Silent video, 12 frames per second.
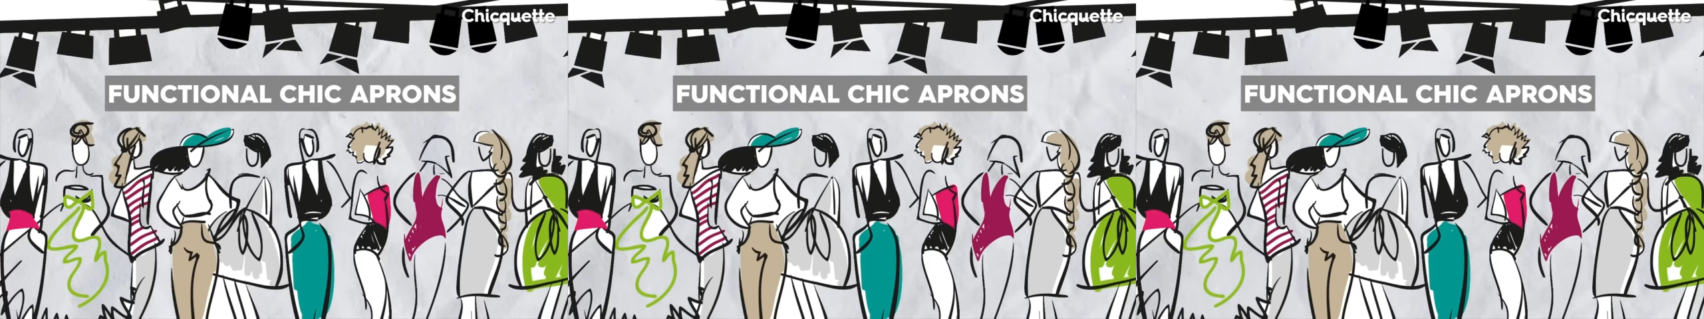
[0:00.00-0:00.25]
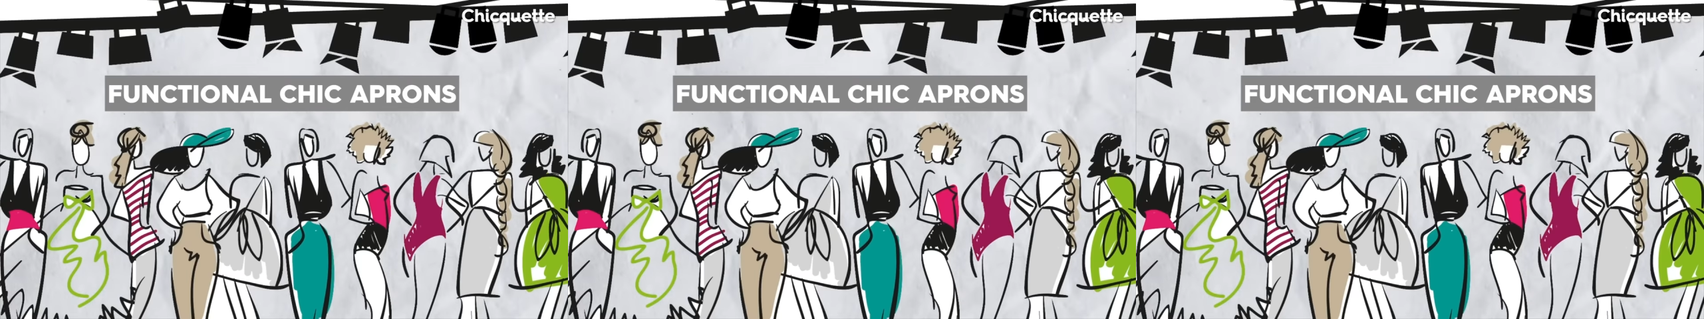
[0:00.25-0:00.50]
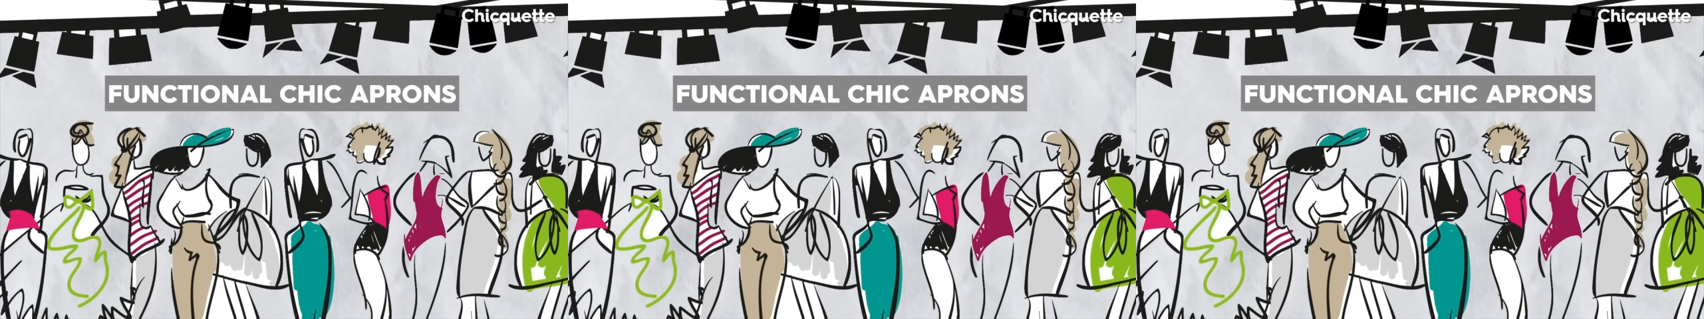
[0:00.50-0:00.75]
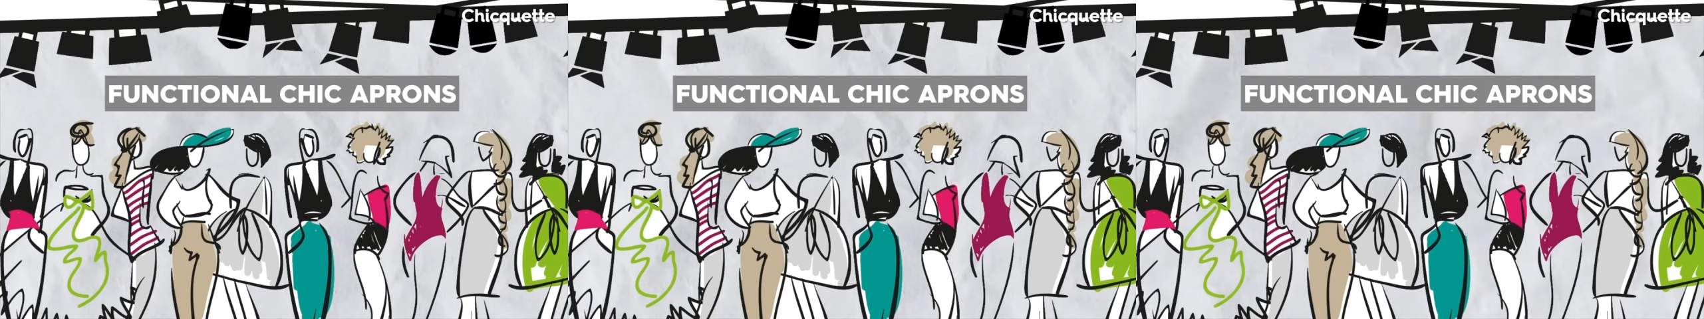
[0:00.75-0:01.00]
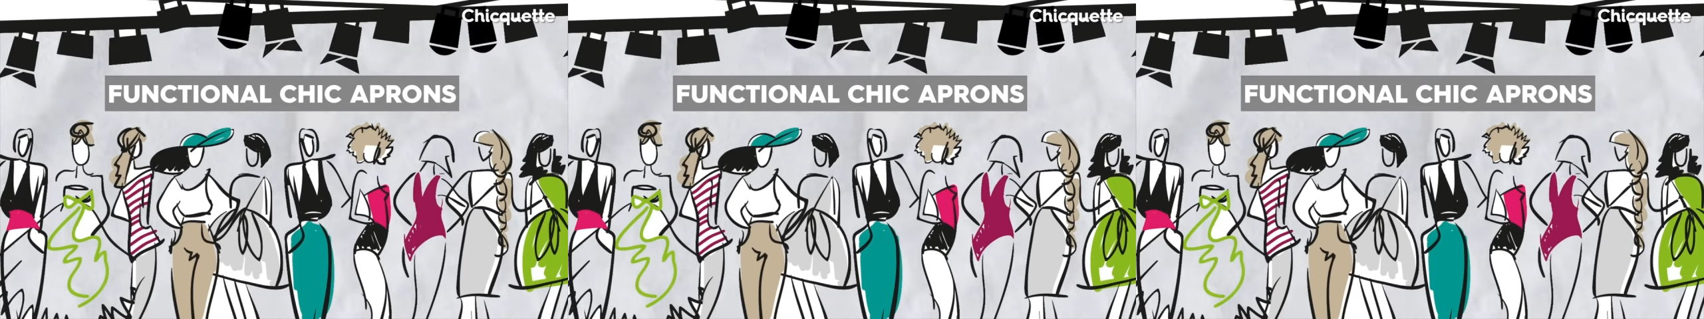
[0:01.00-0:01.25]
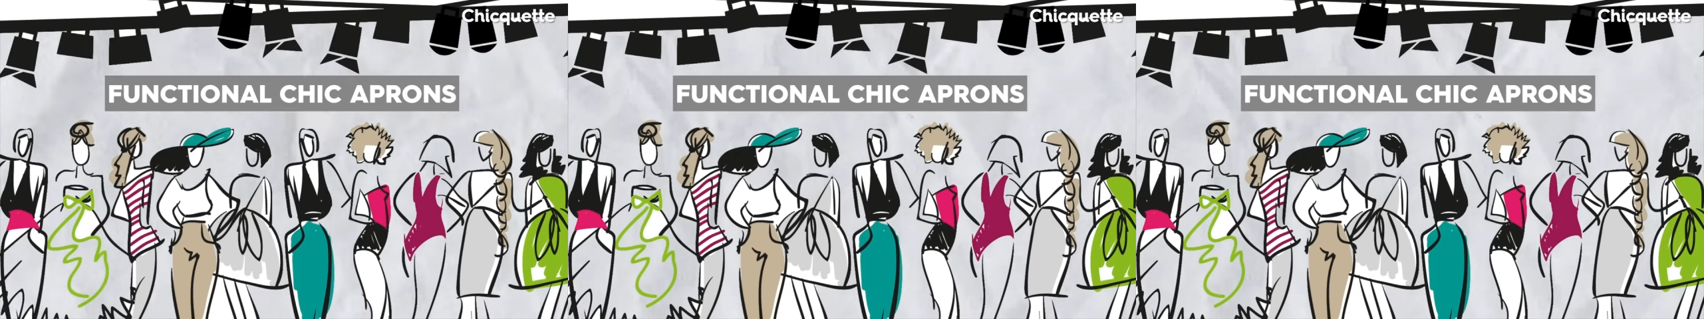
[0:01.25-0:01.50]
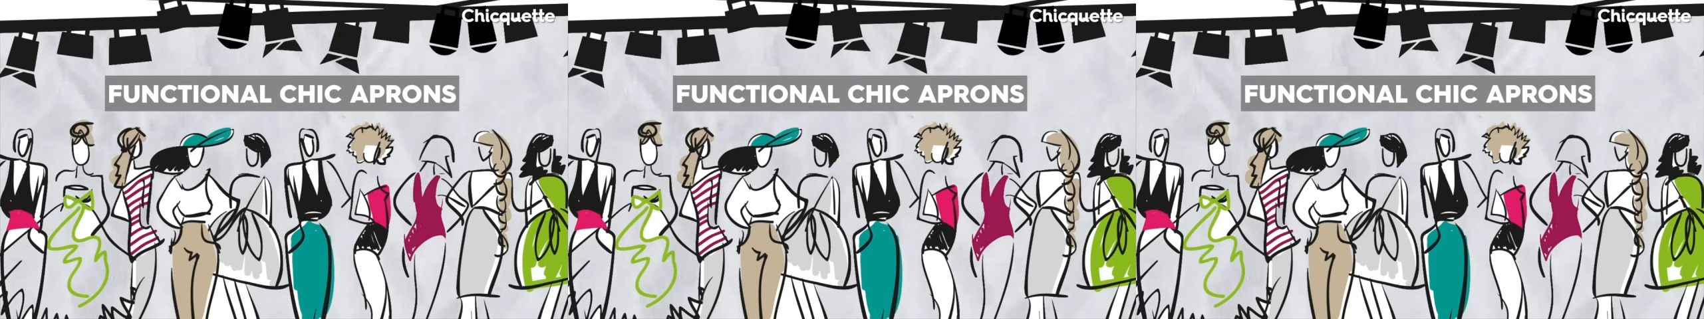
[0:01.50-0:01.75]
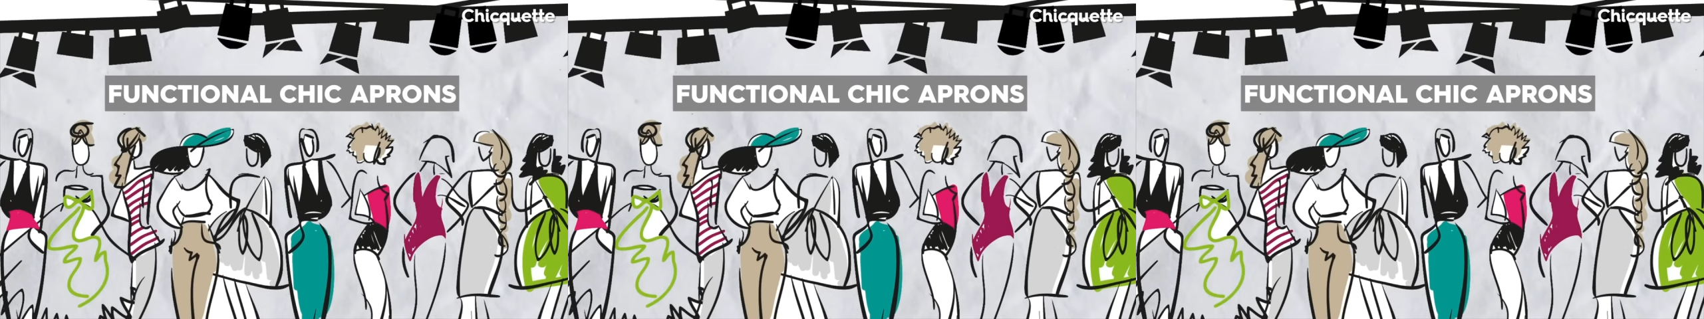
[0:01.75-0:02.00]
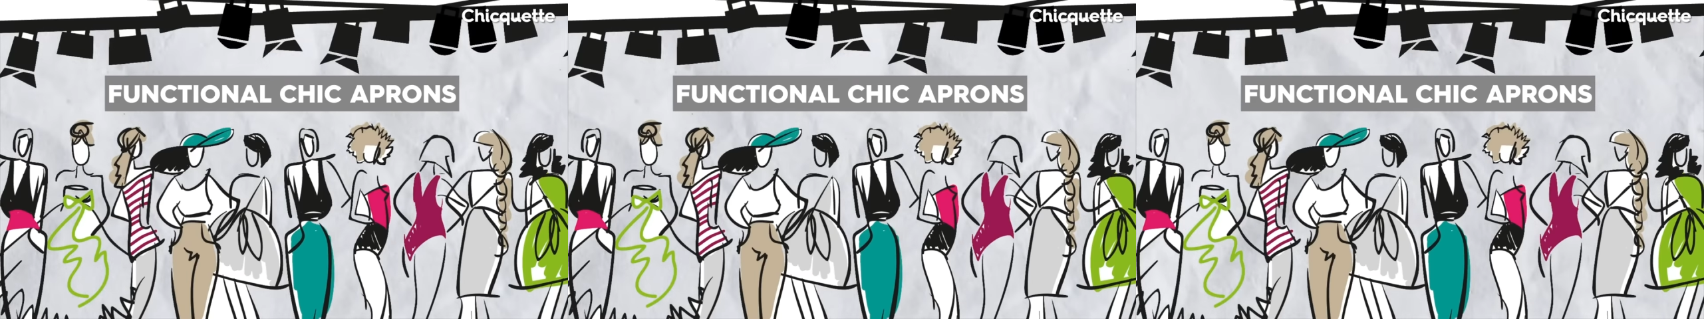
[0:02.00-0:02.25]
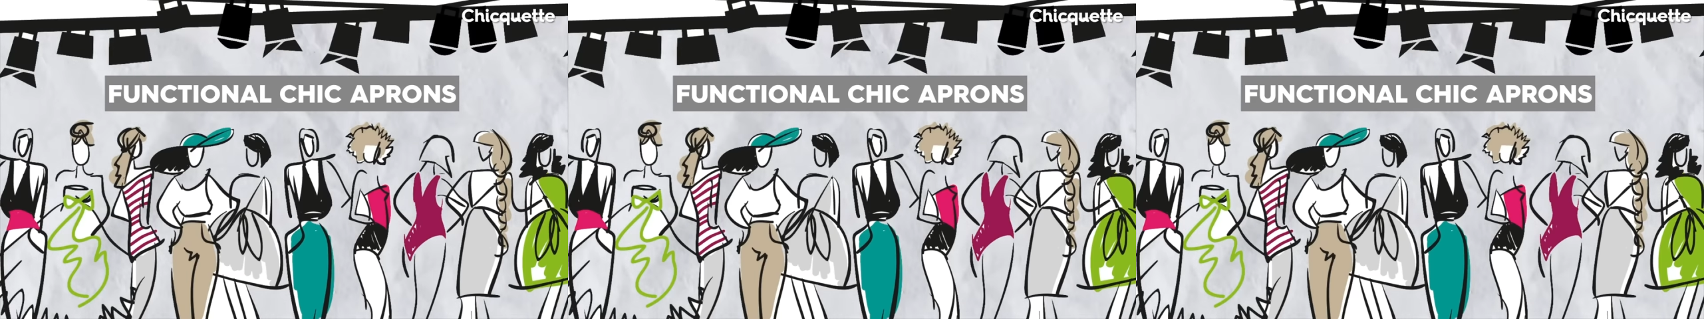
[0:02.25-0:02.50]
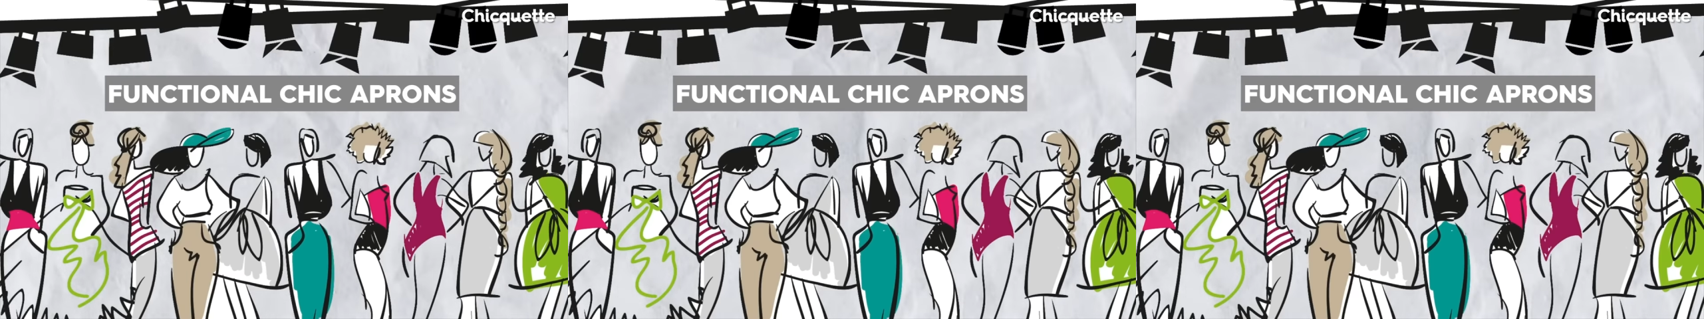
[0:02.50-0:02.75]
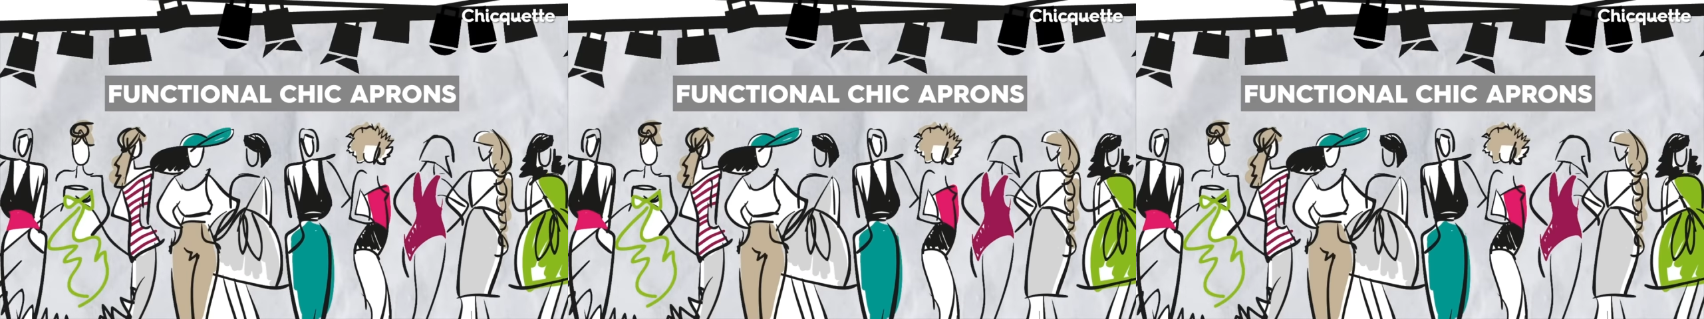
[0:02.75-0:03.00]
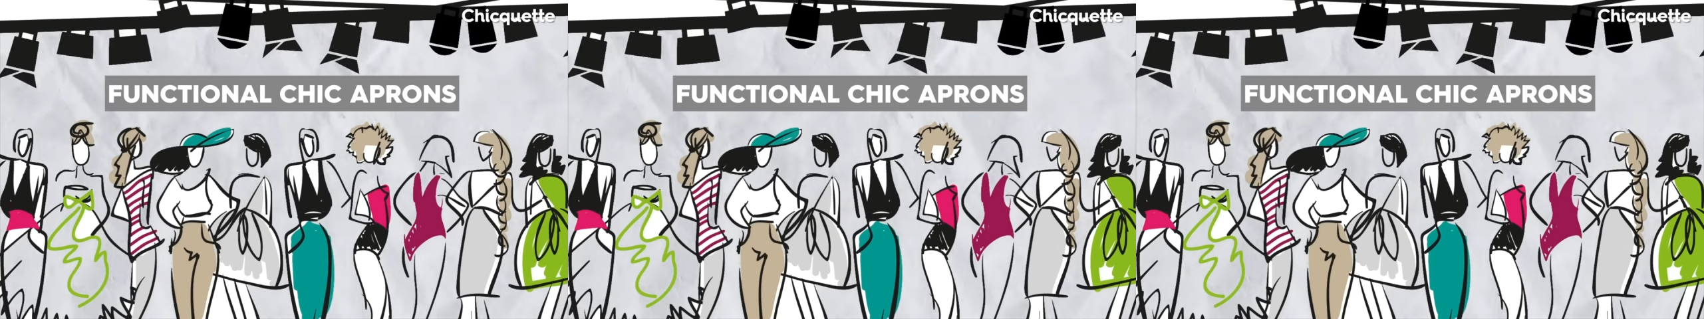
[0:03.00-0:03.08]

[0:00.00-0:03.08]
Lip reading: Nobody's mouth can be seen.